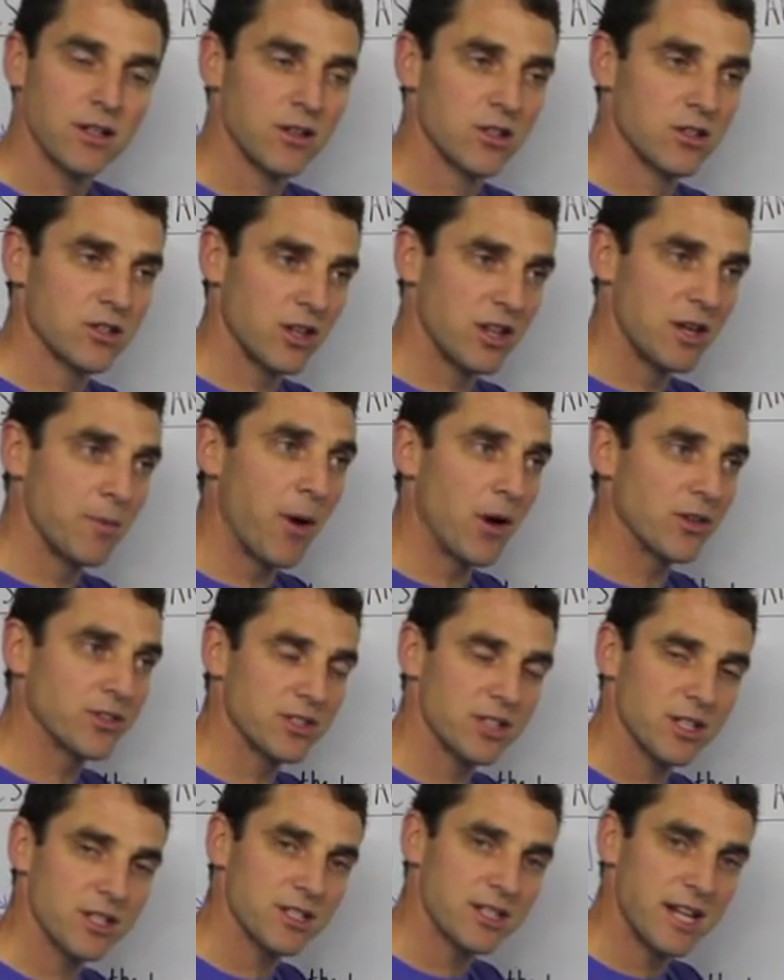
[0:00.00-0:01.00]
So the
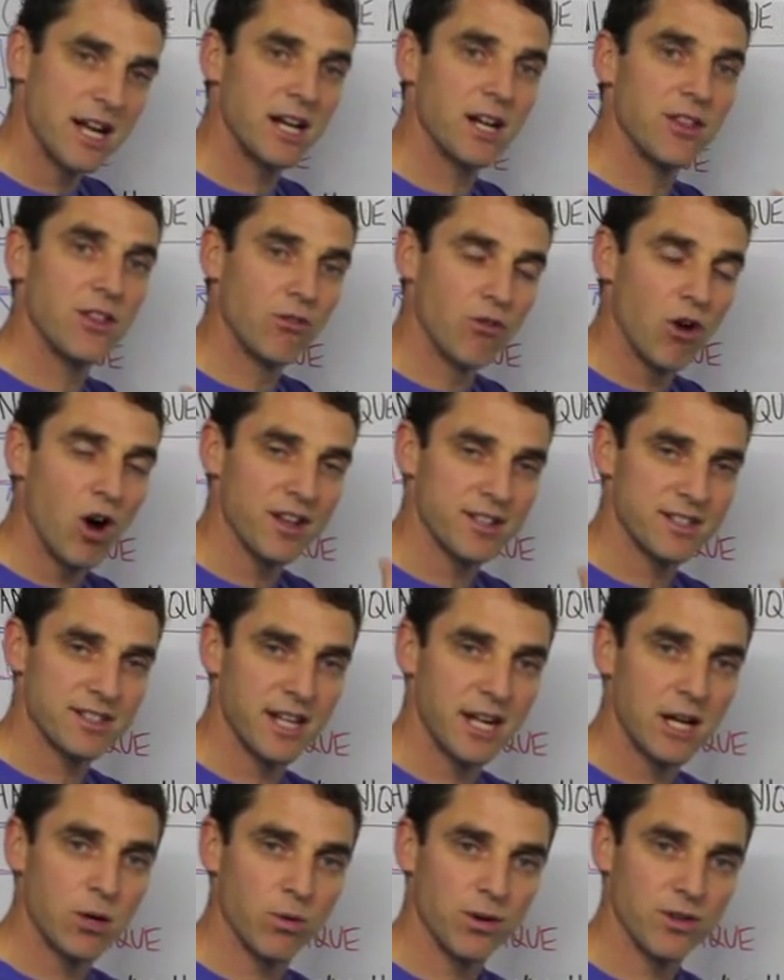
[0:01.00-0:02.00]
impulses are sent in the right
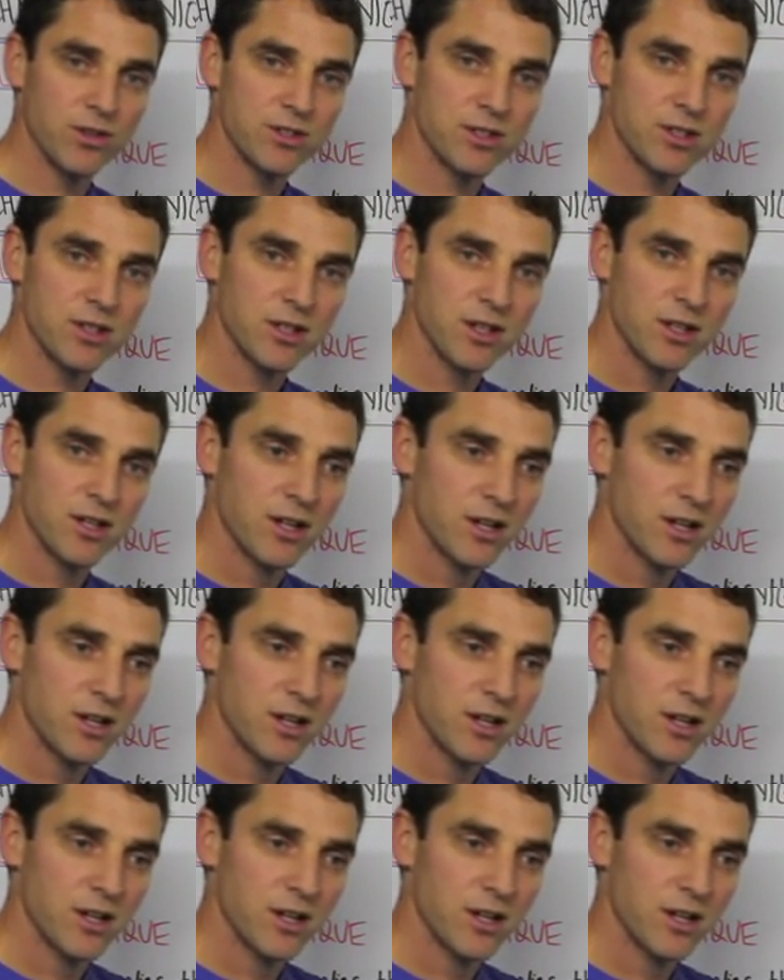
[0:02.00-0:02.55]
sequence.